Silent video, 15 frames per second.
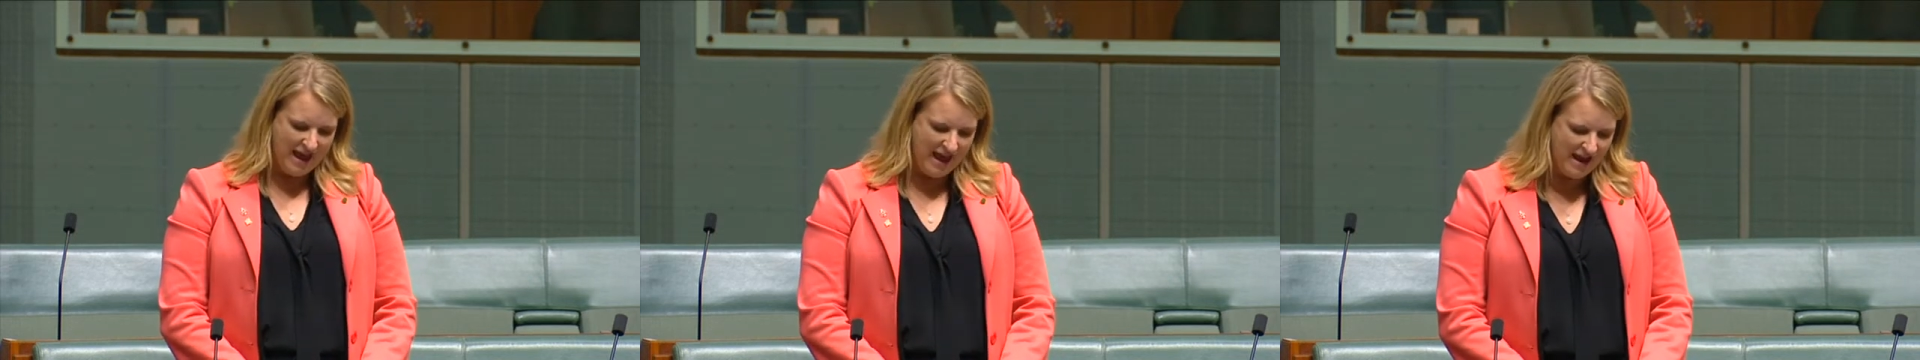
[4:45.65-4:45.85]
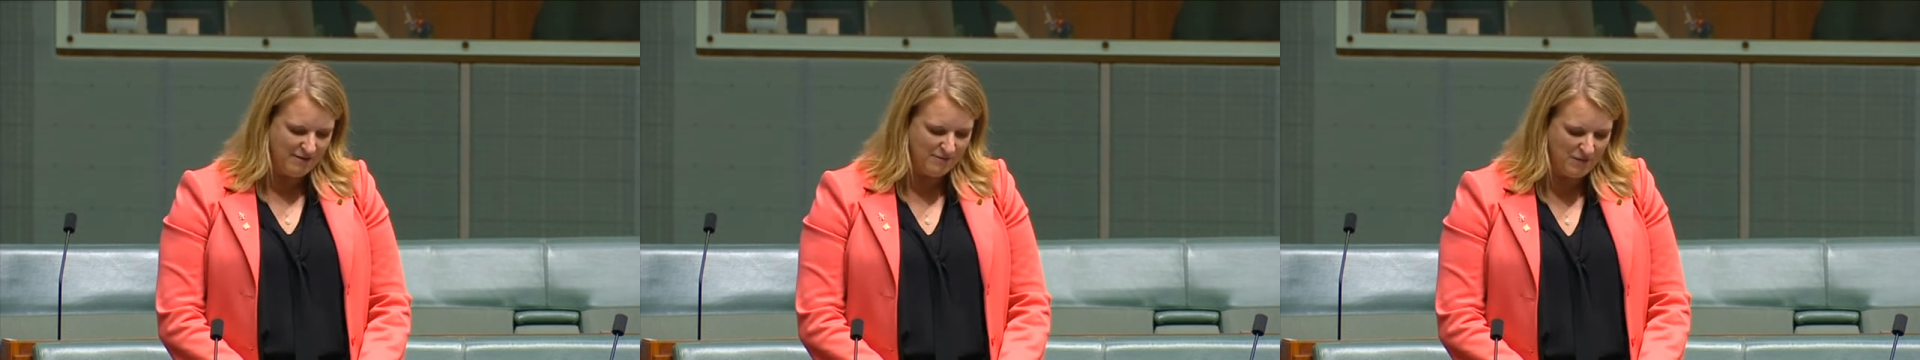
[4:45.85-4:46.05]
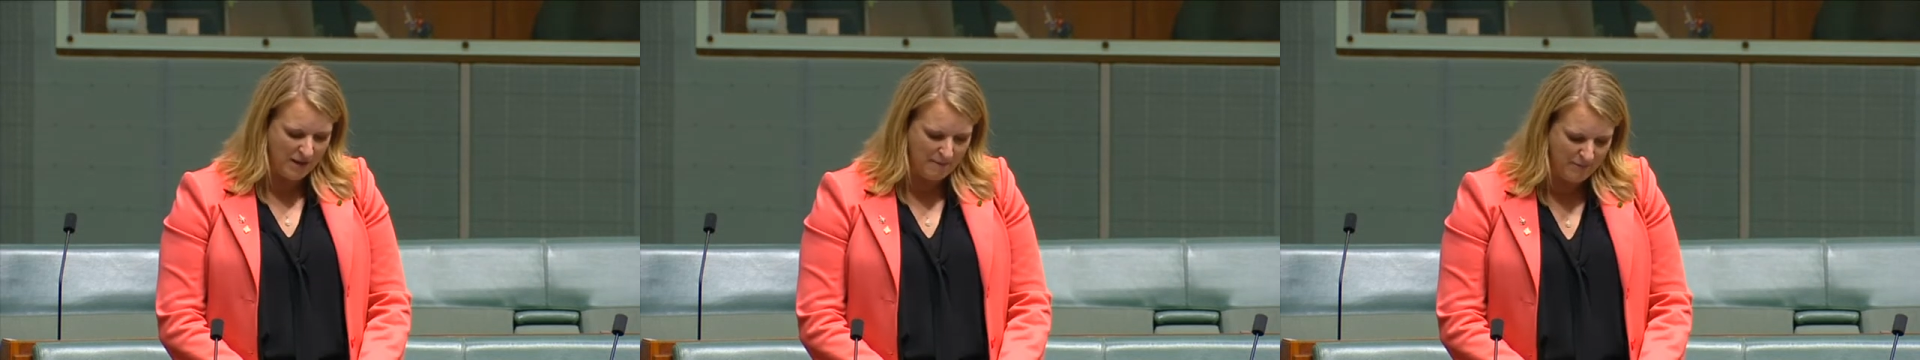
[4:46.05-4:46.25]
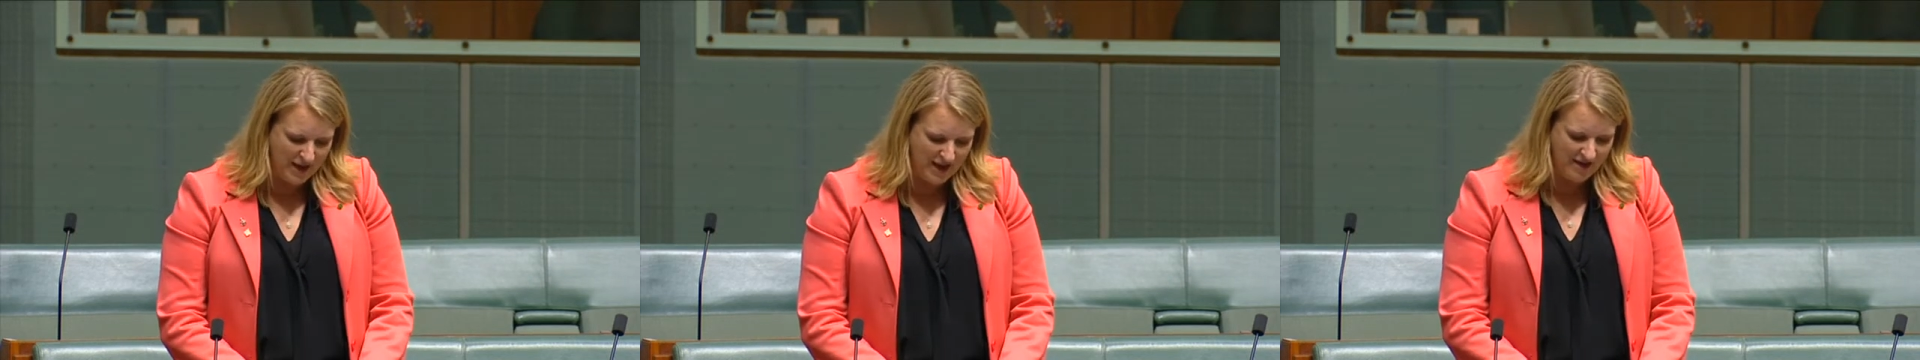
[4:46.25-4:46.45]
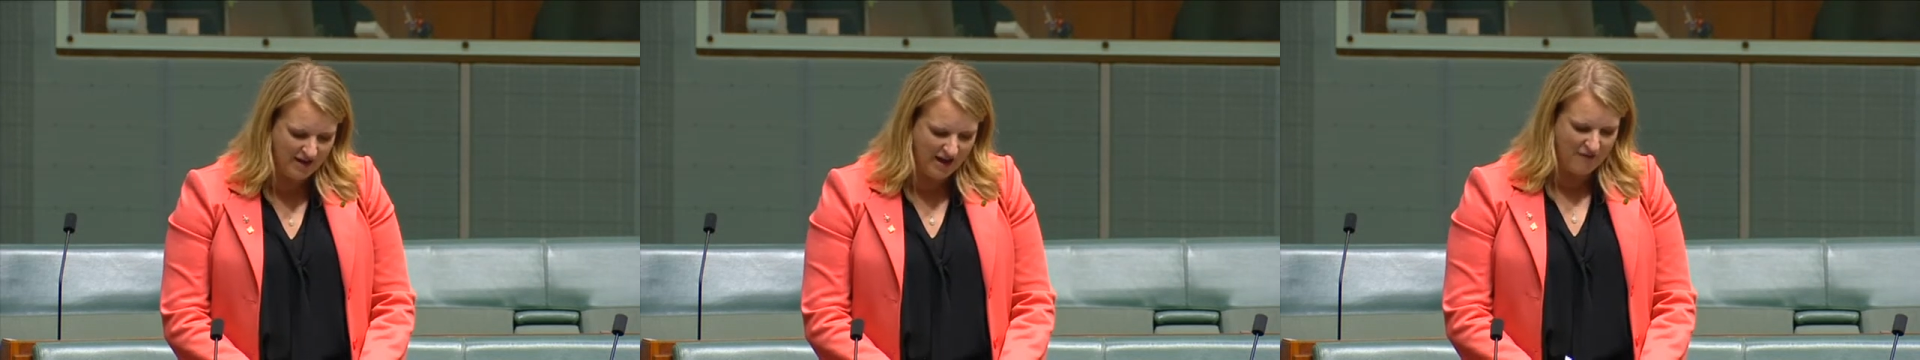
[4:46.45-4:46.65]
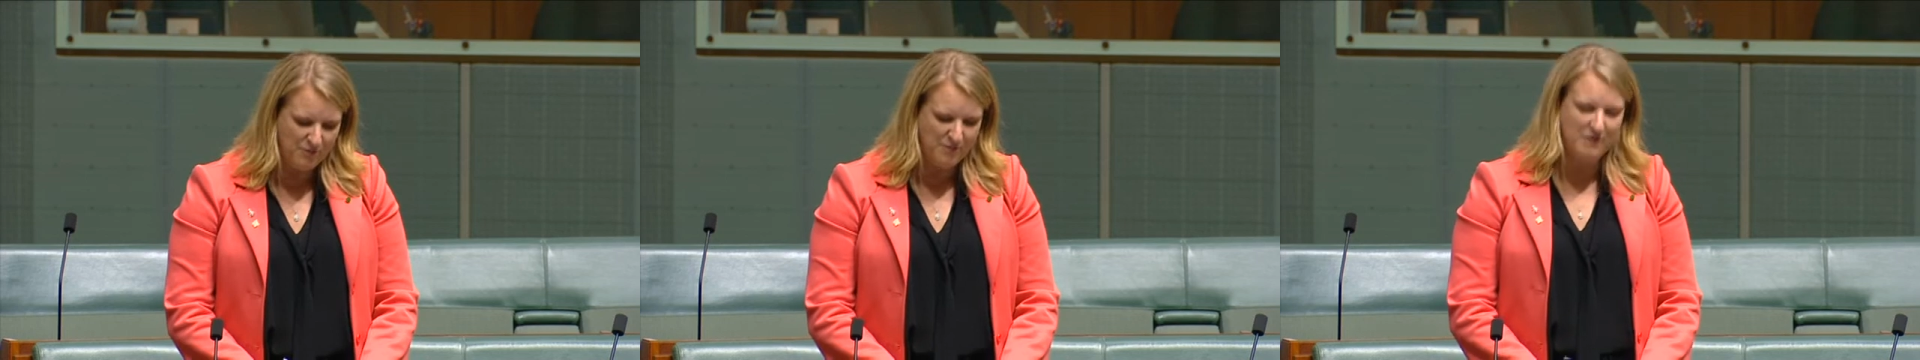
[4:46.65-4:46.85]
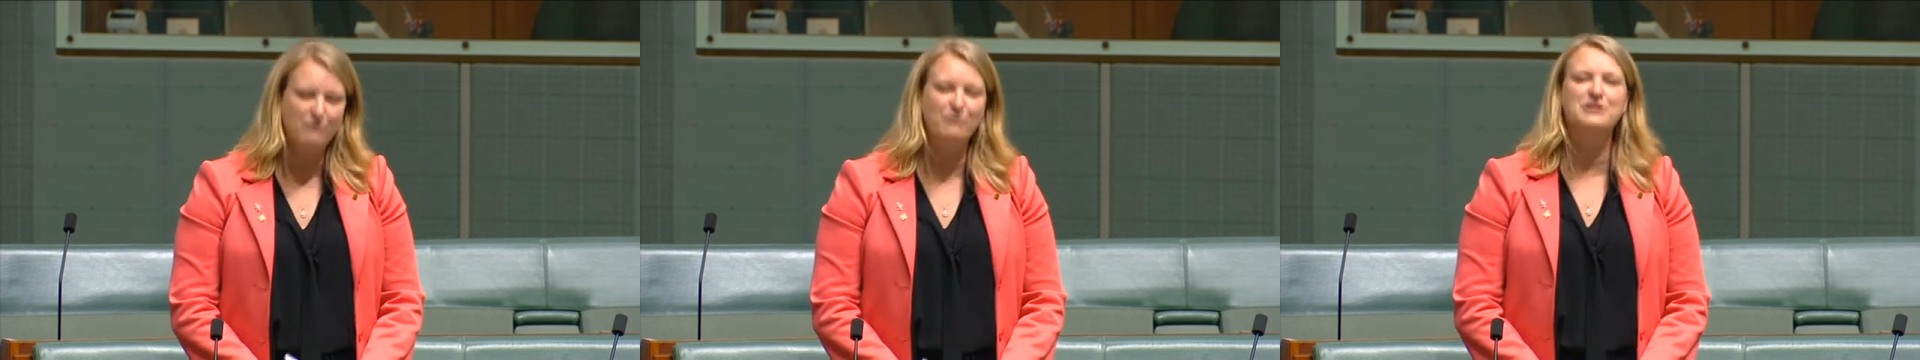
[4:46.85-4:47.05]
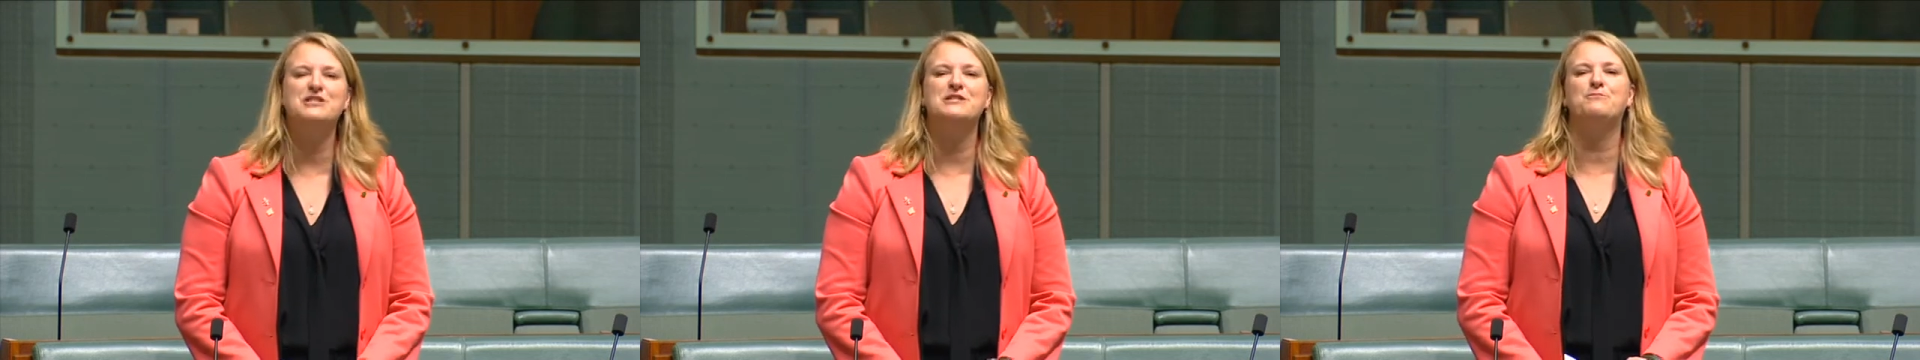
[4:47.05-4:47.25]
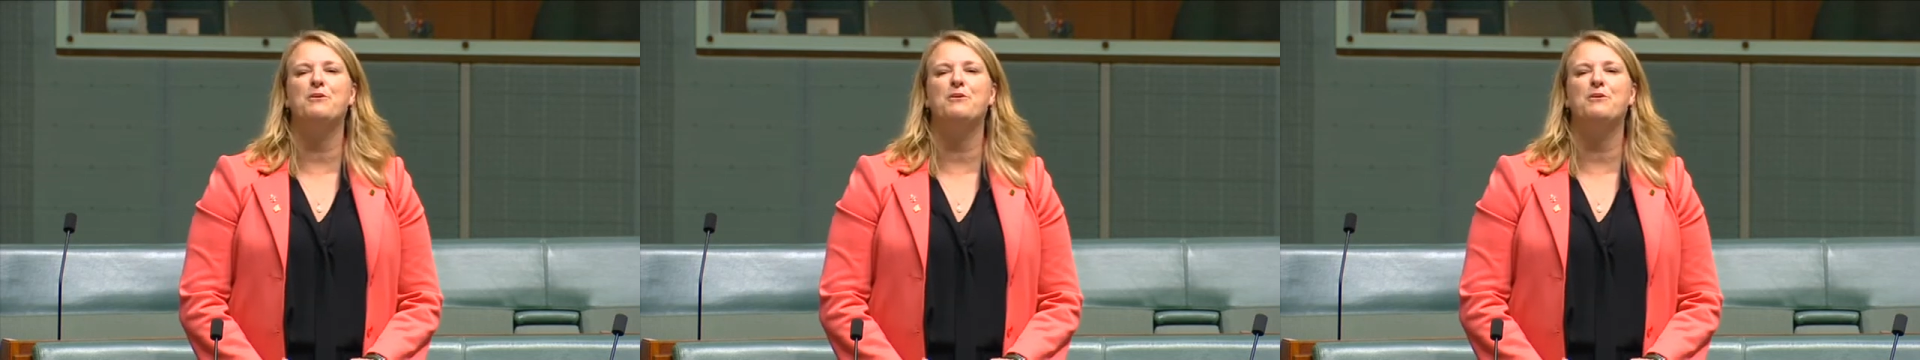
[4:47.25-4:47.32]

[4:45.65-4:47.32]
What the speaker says: and be a government which is